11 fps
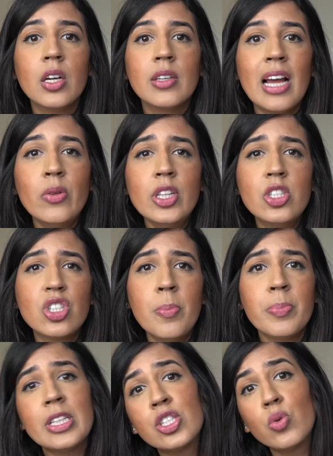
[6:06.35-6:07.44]
Now let's
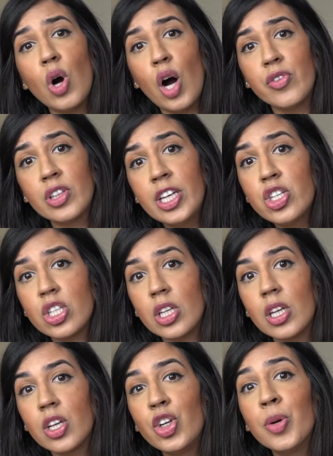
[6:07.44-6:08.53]
jump into
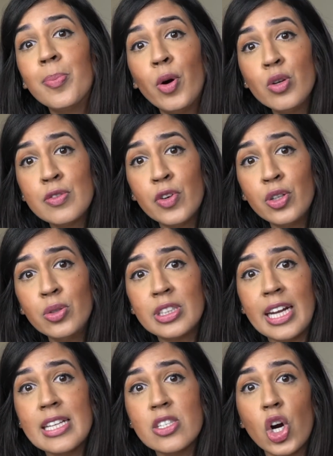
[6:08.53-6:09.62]
ovulation. Your most fertile
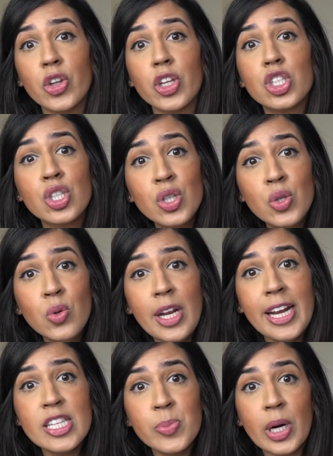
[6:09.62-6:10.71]
days are the two
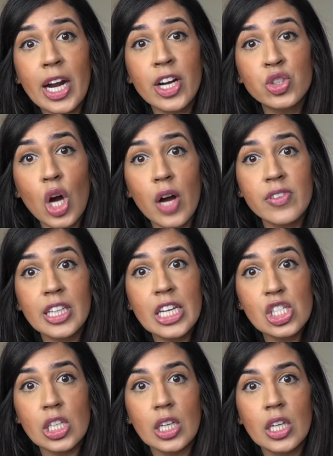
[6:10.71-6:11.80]
days prior to
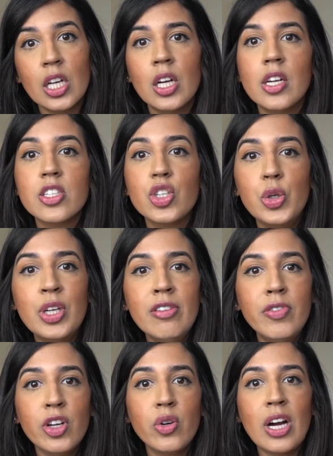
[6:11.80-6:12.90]
ovulation, so you can
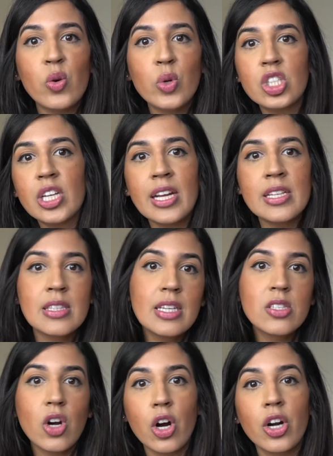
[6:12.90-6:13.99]
figure out which days
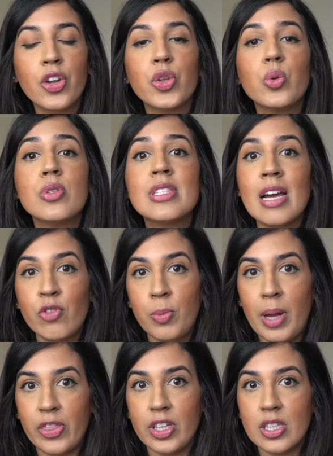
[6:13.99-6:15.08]
these are through several
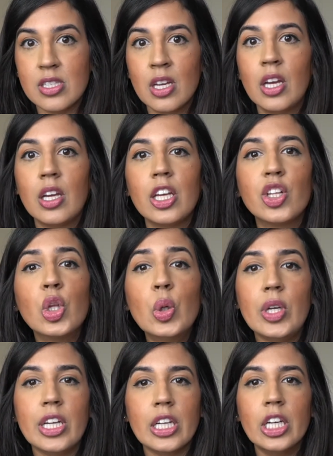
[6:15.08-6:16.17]
methods,
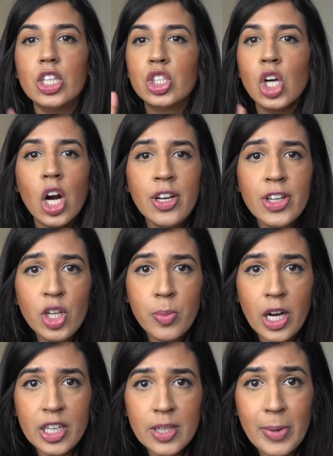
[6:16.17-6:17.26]
including charting your
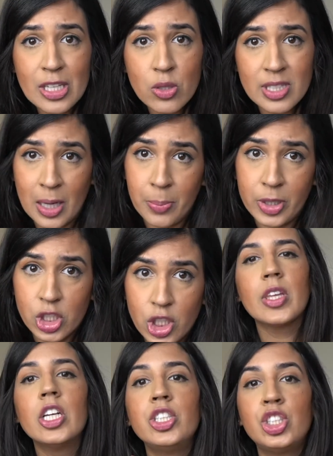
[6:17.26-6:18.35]
body basal
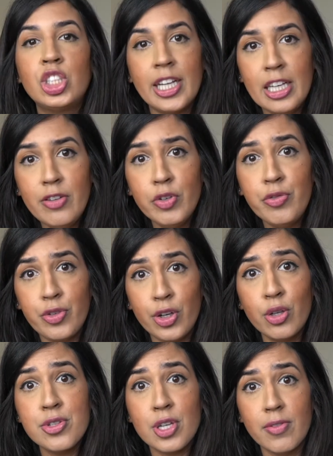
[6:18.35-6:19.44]
temperature, checking for
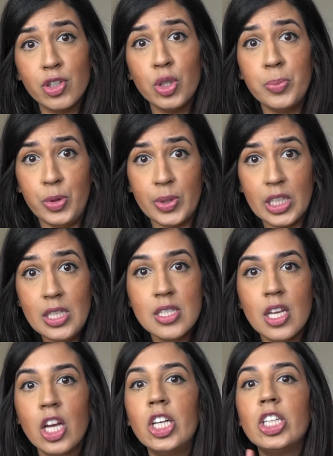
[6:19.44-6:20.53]
fertile cervical
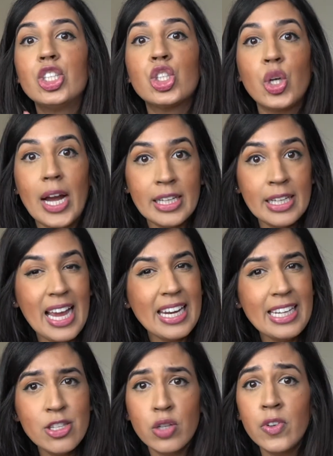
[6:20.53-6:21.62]
mucus, tracking
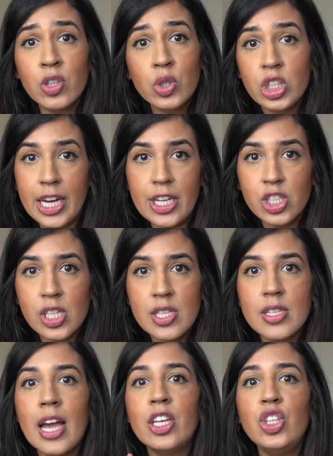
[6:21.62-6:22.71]
any cervical
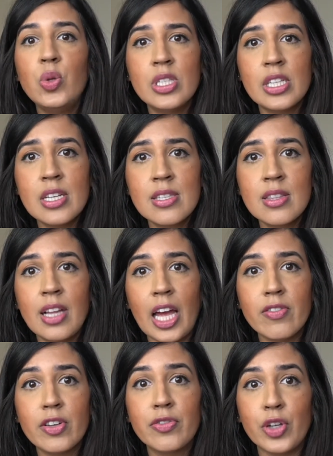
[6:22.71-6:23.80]
changes, and using a
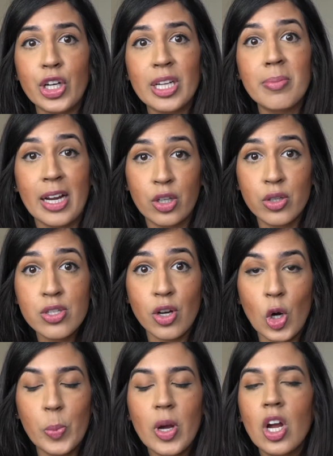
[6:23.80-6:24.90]
saliva ferning
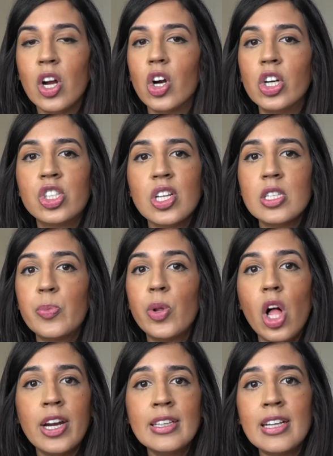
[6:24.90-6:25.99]
microscope or just
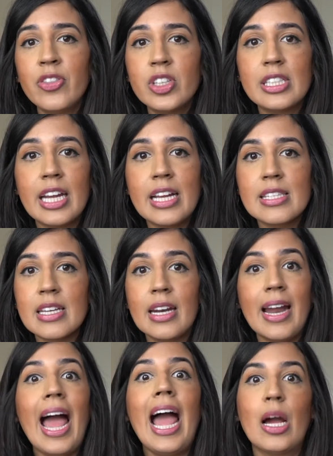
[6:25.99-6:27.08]
plotting down the days in
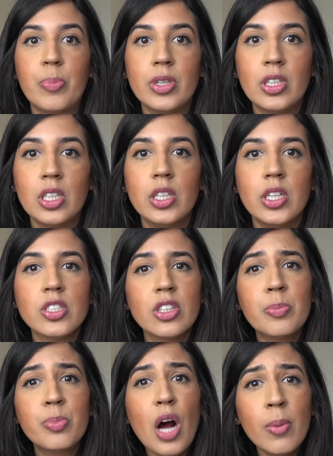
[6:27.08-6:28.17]
an app. So
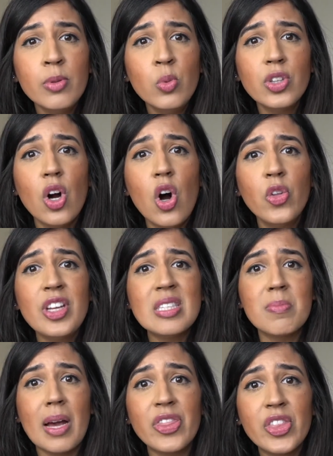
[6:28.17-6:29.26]
the problem with all these
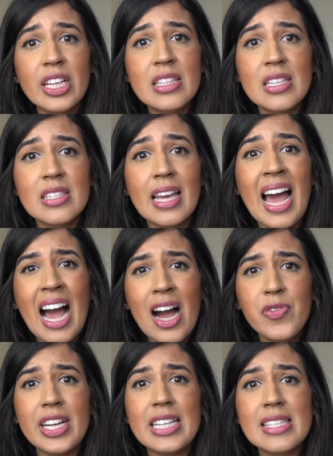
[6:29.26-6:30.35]
methods is they
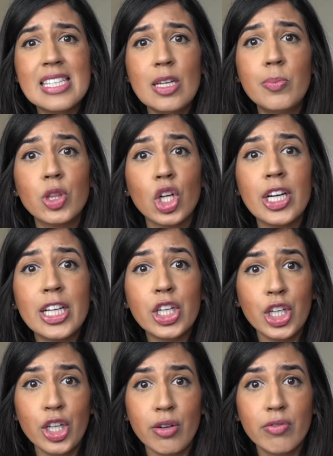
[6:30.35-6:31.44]
have a steep learning
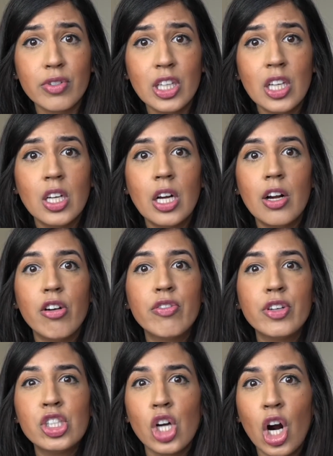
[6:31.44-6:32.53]
curve
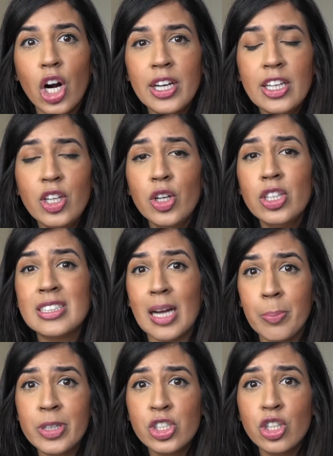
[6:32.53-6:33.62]
for charting your
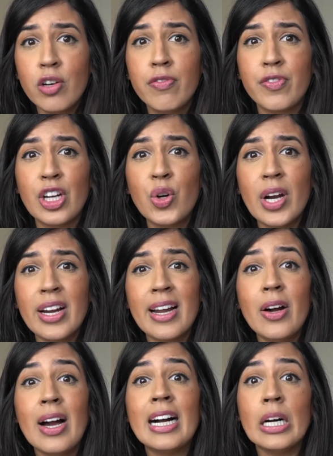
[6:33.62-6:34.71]
temperature, figuring
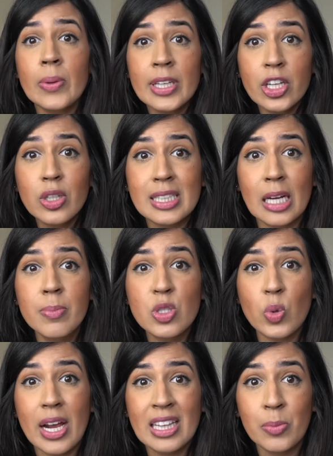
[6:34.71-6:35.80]
out how to get your temps
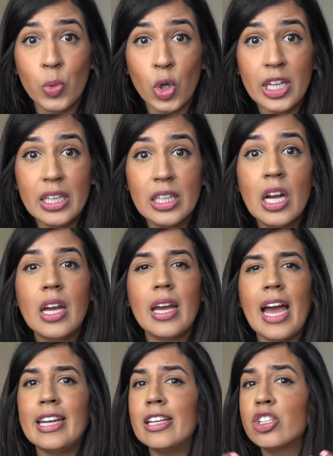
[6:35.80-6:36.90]
right in the morning,
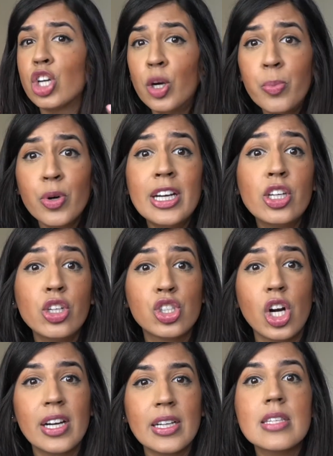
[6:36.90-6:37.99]
and interpreting your
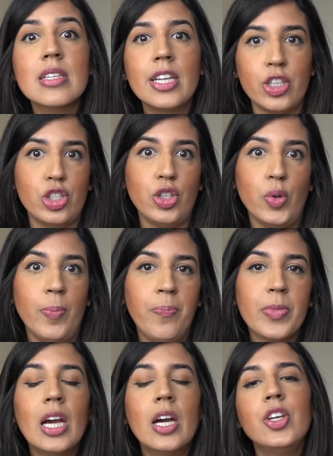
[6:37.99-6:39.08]
chart is an issue.
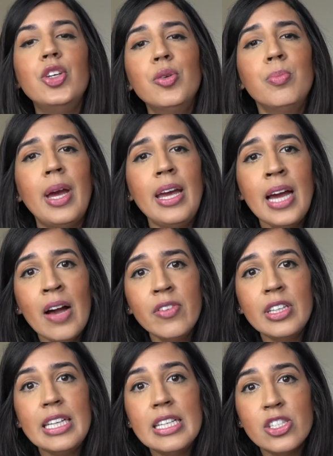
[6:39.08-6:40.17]
You may have
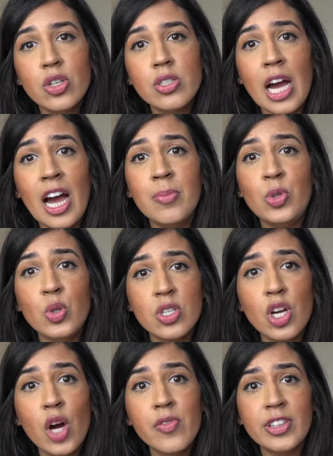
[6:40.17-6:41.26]
an easier time
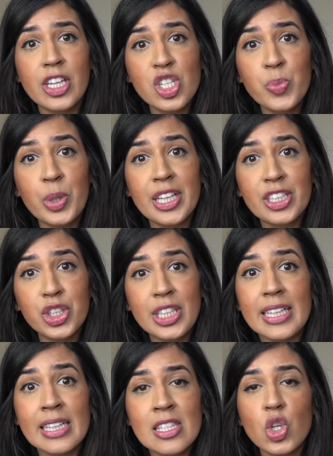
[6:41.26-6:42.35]
using ovulation predictor
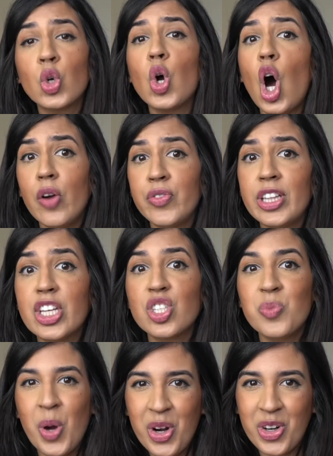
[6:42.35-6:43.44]
kits or
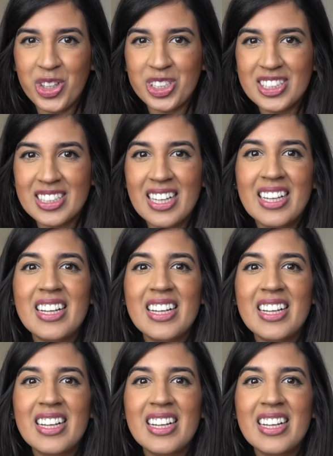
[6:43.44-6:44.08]
ovulation monitors.